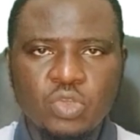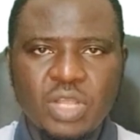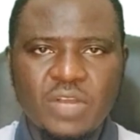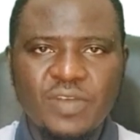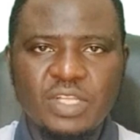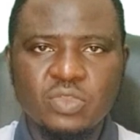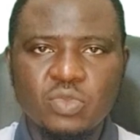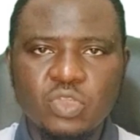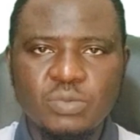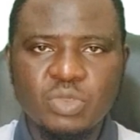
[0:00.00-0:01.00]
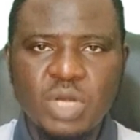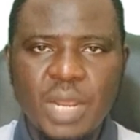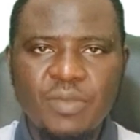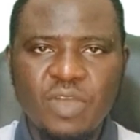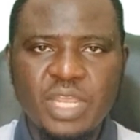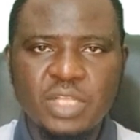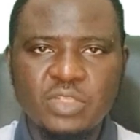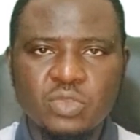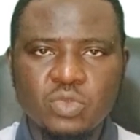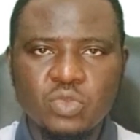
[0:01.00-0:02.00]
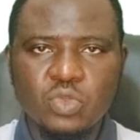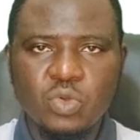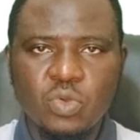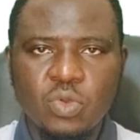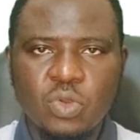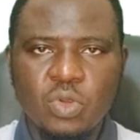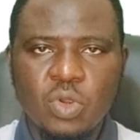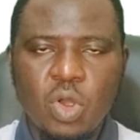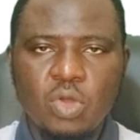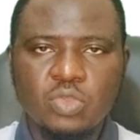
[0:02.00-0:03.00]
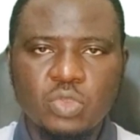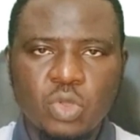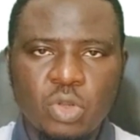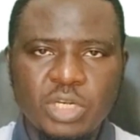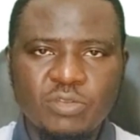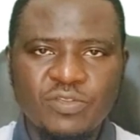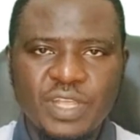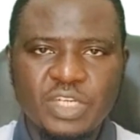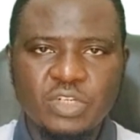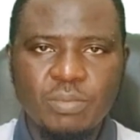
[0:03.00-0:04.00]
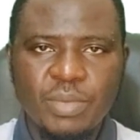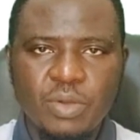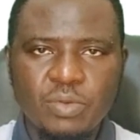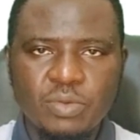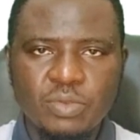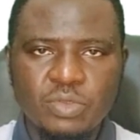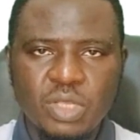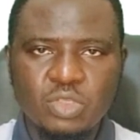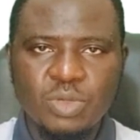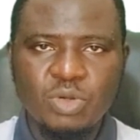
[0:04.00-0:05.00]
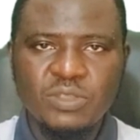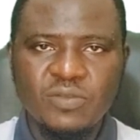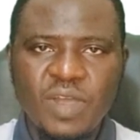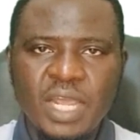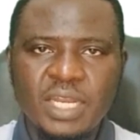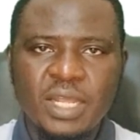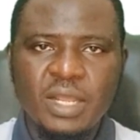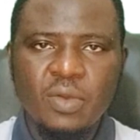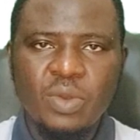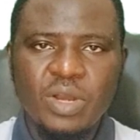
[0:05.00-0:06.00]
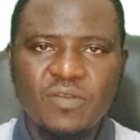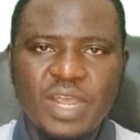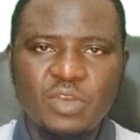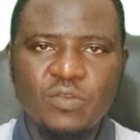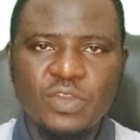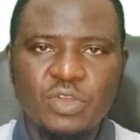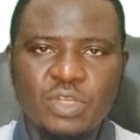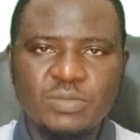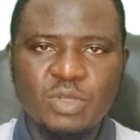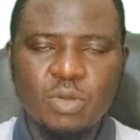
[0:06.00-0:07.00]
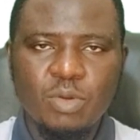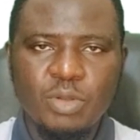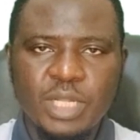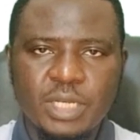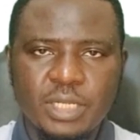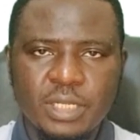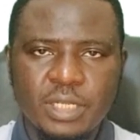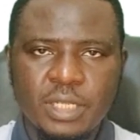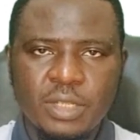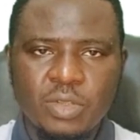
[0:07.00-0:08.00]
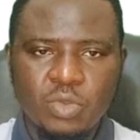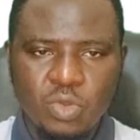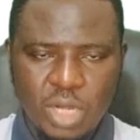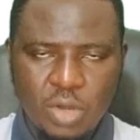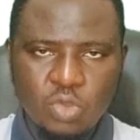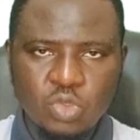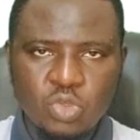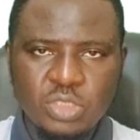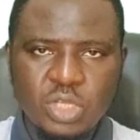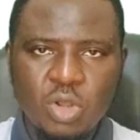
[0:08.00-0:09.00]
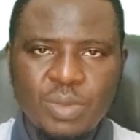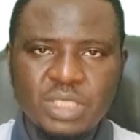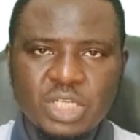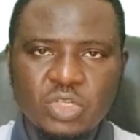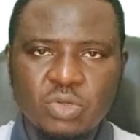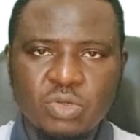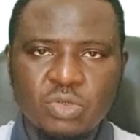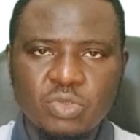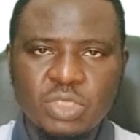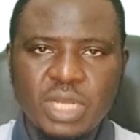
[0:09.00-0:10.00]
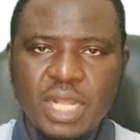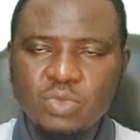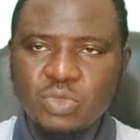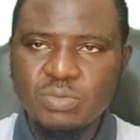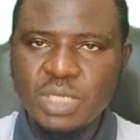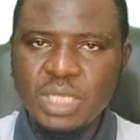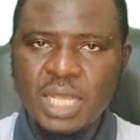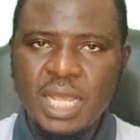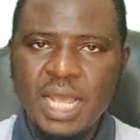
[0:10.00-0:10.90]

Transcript: and also you're advised to subscribe if you're yet to do so. Also turn on the notification bell so as to be notified whenever a new video is being uploaded. You can also use the comment section to interact with